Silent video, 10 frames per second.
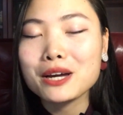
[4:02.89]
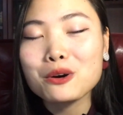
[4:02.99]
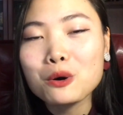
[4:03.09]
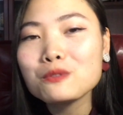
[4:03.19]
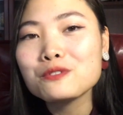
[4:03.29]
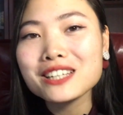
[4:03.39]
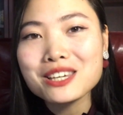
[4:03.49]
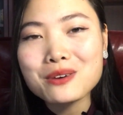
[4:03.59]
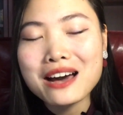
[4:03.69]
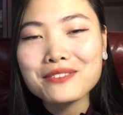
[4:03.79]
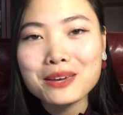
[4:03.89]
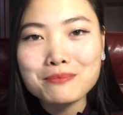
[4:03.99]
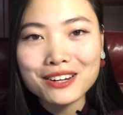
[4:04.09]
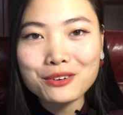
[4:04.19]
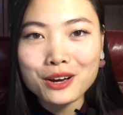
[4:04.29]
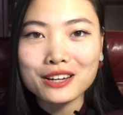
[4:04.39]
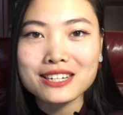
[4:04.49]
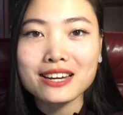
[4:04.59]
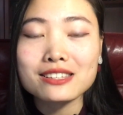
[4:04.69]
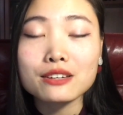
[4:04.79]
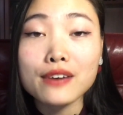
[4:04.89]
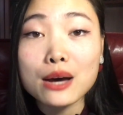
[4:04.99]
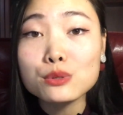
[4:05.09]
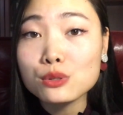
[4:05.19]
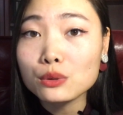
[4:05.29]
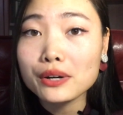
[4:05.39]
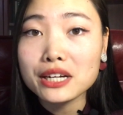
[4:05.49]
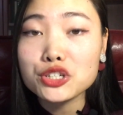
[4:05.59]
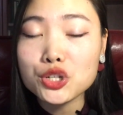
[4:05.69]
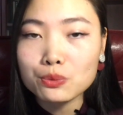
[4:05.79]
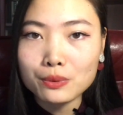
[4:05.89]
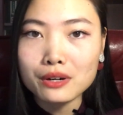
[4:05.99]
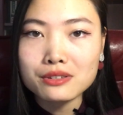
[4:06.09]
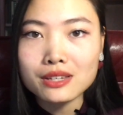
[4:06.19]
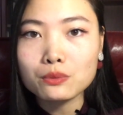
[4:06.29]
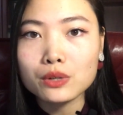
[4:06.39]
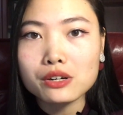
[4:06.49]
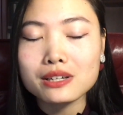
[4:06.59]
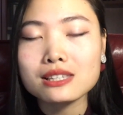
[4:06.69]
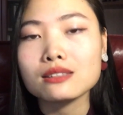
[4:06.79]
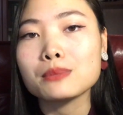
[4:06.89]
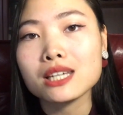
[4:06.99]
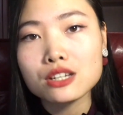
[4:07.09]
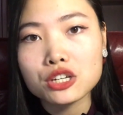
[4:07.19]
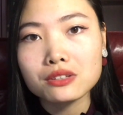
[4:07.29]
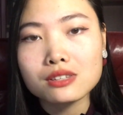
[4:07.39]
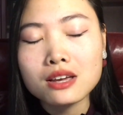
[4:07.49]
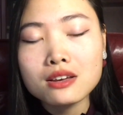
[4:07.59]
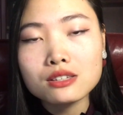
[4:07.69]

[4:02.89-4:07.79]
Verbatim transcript: but hopefully you have a better context of how solar energy works and what are its limitations.